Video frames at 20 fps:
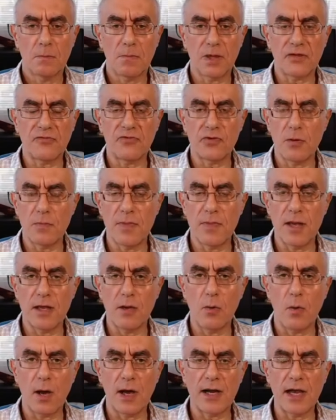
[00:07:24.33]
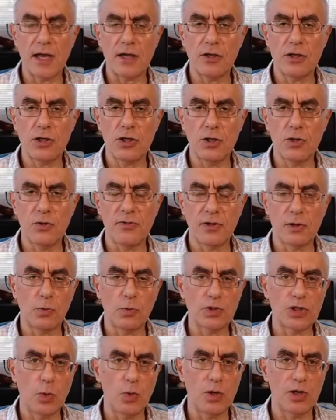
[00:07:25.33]
But from May 1, I knew there
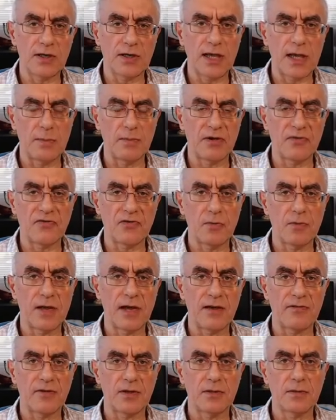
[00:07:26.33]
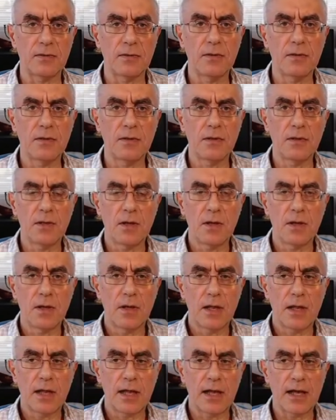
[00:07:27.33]
was a word coming from heaven,
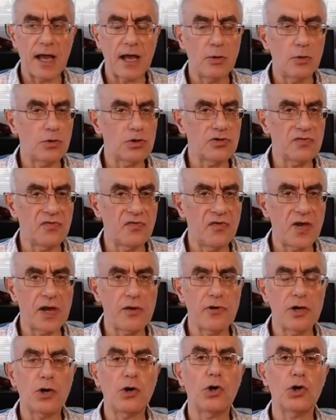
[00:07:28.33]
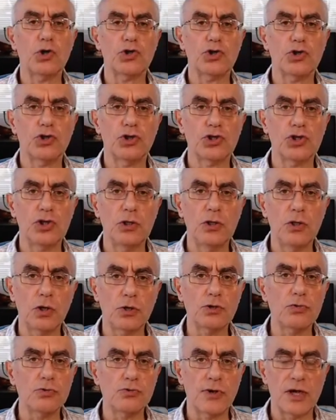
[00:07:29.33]
and I was very cautious
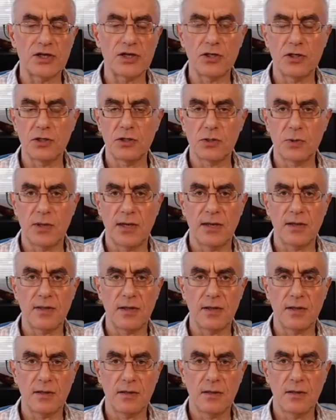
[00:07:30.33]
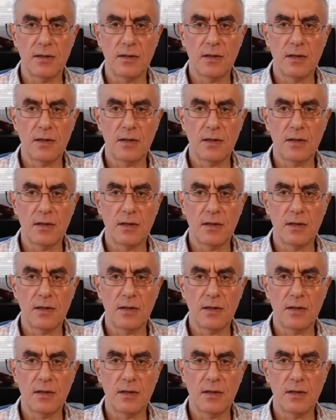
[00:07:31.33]
not to rush into anything.